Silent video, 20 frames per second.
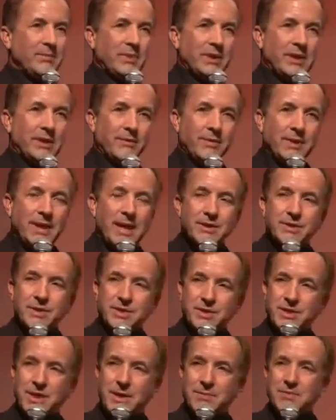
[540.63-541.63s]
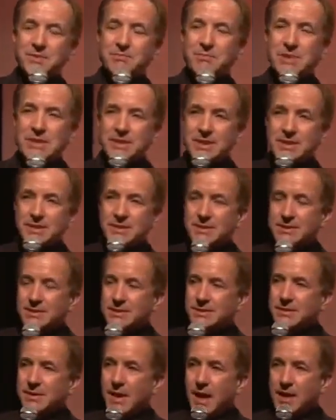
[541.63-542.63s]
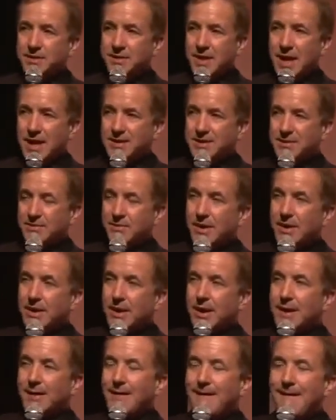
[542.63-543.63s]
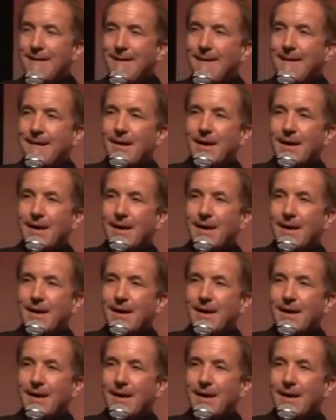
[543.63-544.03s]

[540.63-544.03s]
people in relationships, business contracts and whatnot,